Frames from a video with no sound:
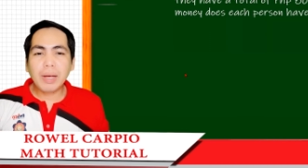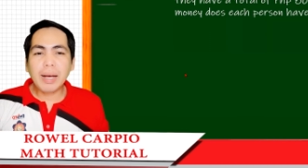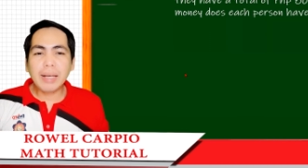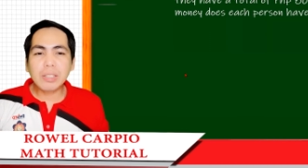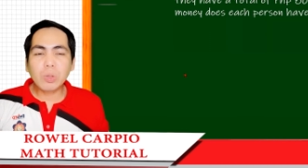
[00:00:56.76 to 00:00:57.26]

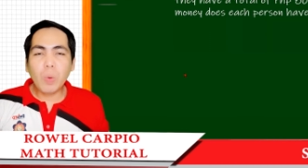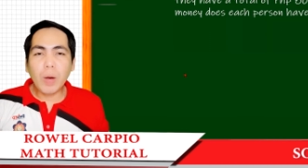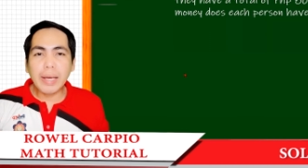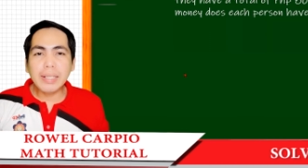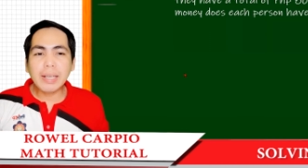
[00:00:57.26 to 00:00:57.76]
has
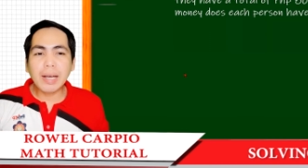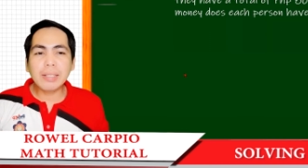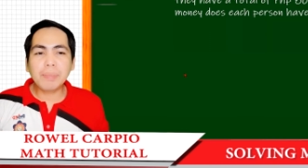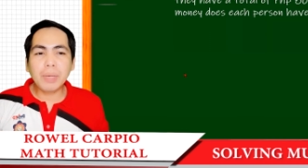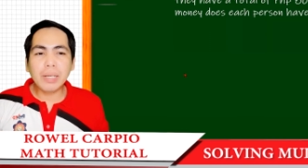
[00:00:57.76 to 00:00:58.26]
twice as
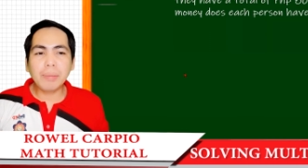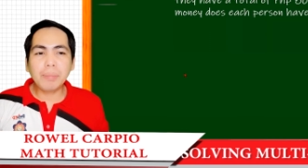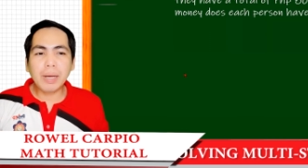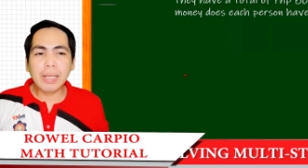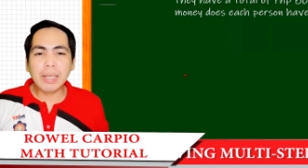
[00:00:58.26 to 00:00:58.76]
much
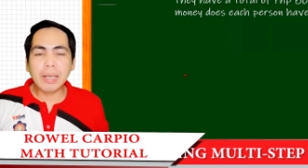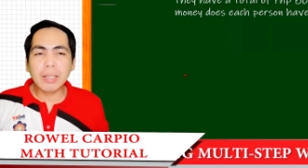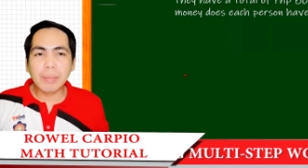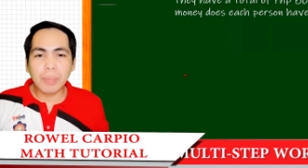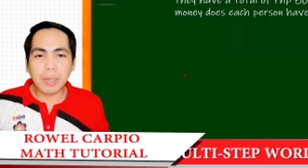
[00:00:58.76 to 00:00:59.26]
money
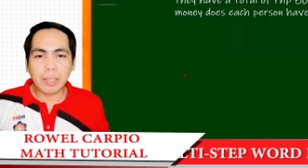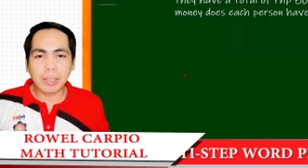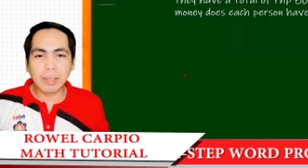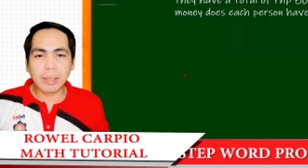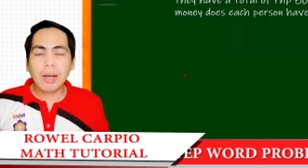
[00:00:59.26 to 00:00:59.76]
as
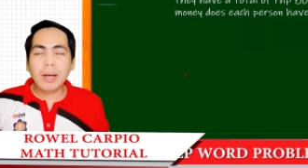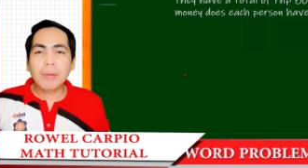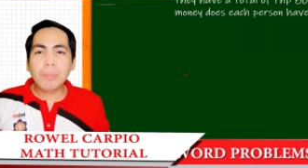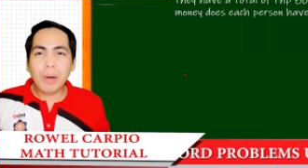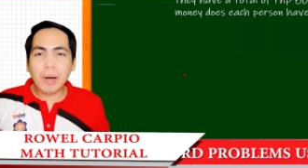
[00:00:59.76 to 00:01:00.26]
Mark.
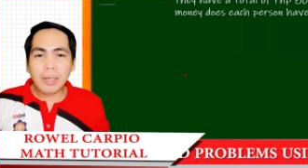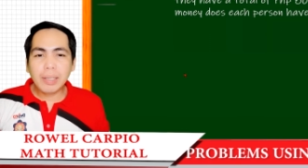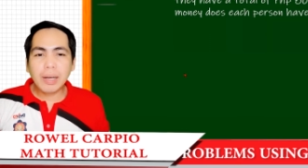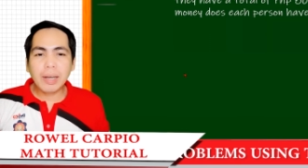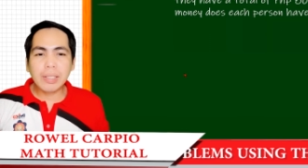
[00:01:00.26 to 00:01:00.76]
Mark
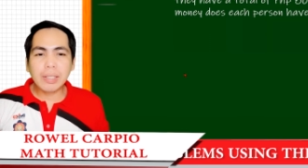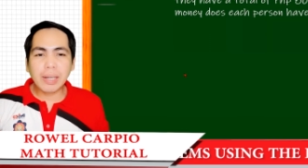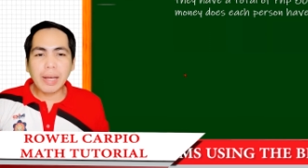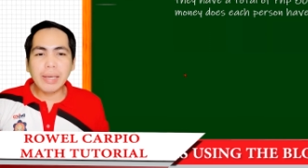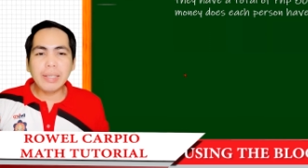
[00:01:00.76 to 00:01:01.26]
has
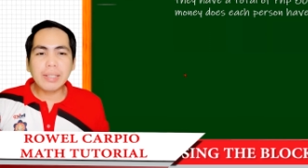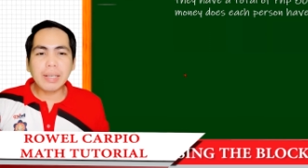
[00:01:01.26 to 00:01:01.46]
thrice